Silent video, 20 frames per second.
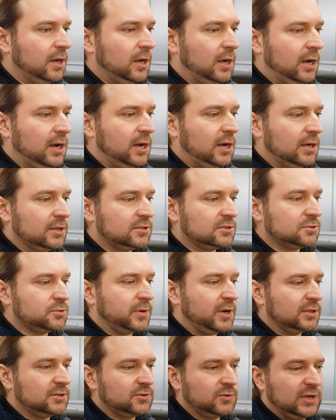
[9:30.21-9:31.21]
are
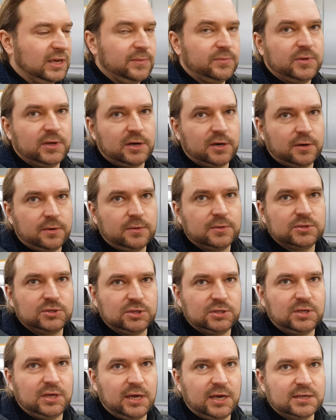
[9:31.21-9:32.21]
trying to keep their
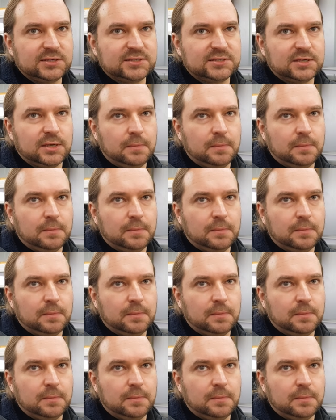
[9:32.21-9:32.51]
GTS.